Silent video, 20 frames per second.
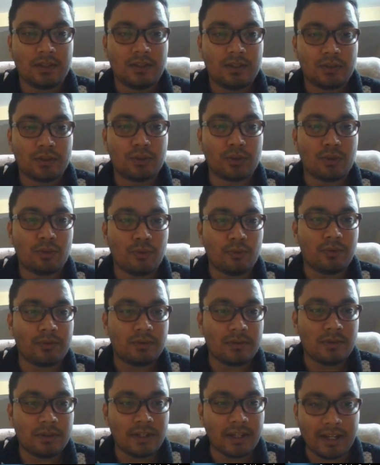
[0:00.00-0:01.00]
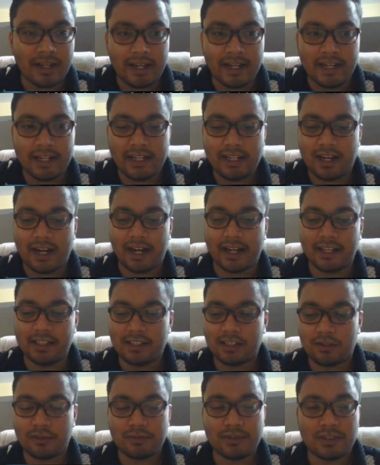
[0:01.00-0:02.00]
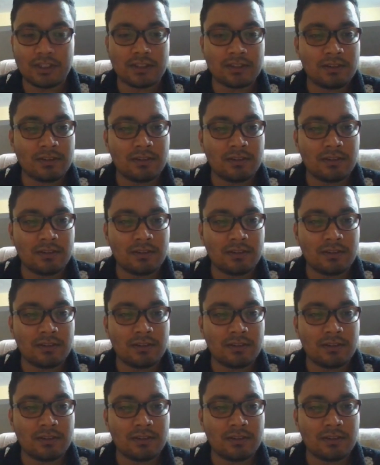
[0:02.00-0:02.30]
So either of the